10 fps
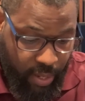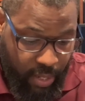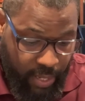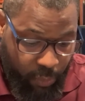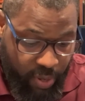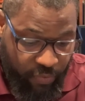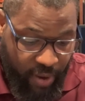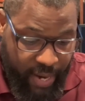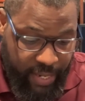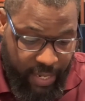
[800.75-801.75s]
Can we
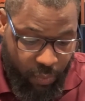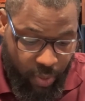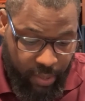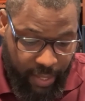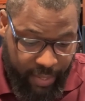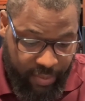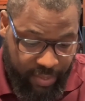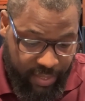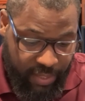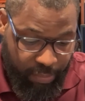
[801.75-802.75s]
find anyone like
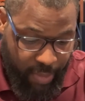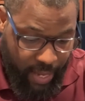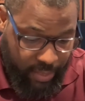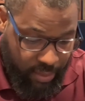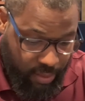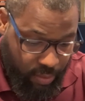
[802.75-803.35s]
this man,